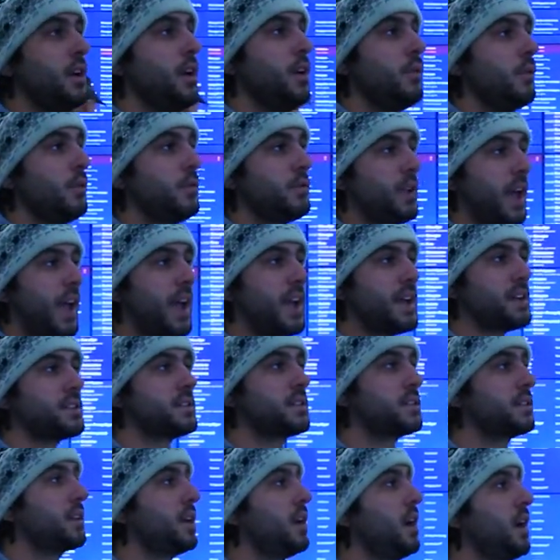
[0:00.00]
We've
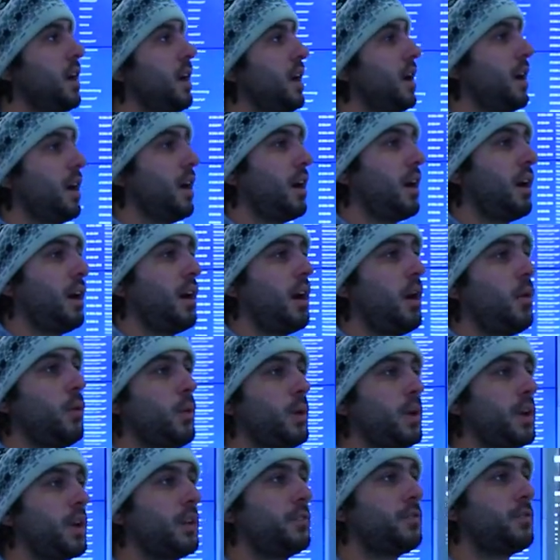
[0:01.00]
asked uh, how we
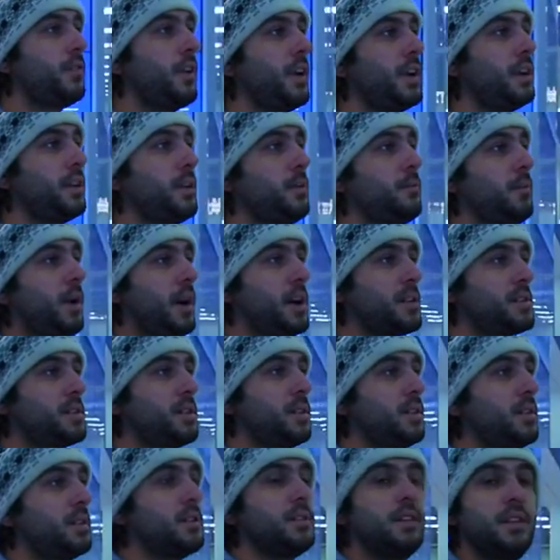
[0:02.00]
can find the bus,
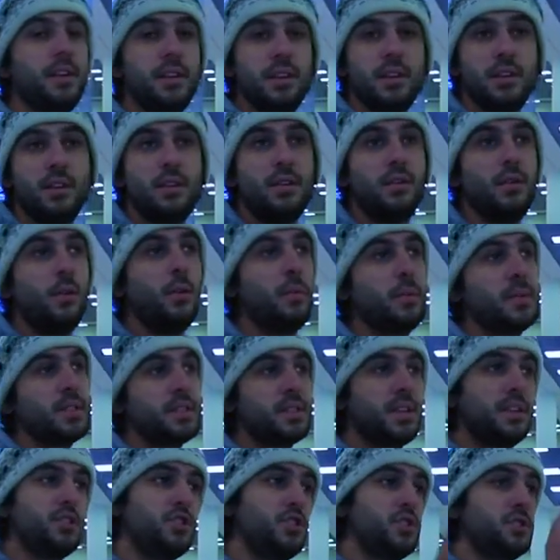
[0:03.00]
and the, the woman
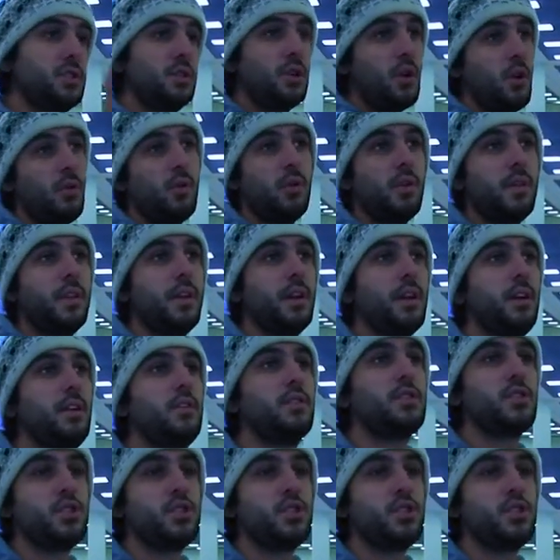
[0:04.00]
said, just go over there.